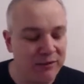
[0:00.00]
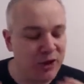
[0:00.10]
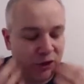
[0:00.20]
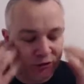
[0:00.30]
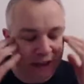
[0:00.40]

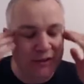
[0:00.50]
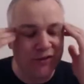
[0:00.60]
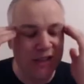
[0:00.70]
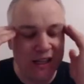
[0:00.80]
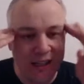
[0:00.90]
I've got to
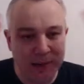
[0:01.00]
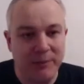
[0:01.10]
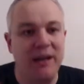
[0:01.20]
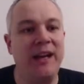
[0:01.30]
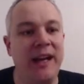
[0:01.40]
reconcile it
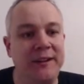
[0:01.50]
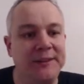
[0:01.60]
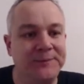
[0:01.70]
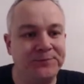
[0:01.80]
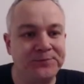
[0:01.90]
in my
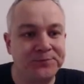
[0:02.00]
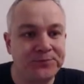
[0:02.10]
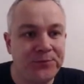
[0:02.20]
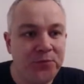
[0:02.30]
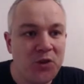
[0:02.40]
head
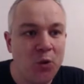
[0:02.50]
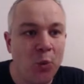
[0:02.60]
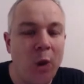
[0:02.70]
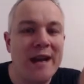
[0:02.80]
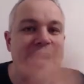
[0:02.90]

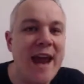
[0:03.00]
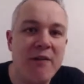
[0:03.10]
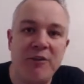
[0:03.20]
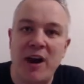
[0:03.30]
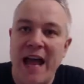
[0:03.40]
we're
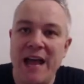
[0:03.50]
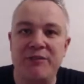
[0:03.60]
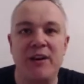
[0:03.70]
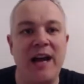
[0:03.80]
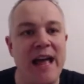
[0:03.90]
never,
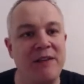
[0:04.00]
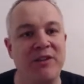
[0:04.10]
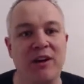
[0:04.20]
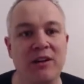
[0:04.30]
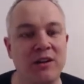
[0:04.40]
ever,
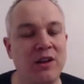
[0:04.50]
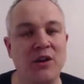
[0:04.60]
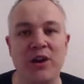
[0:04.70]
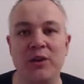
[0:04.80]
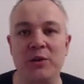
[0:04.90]
ever
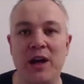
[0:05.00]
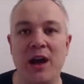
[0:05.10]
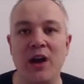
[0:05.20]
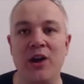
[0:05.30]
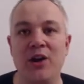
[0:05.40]
going to
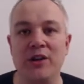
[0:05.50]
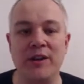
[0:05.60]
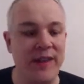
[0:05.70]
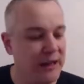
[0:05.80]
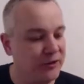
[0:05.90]

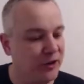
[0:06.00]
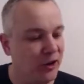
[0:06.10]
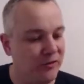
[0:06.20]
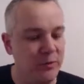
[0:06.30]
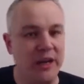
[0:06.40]
earn that
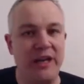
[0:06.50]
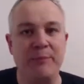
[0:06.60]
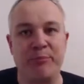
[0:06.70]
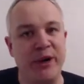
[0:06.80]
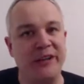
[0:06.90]
sort of money
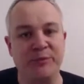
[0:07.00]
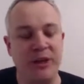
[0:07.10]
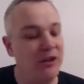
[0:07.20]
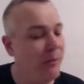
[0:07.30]
in prize money.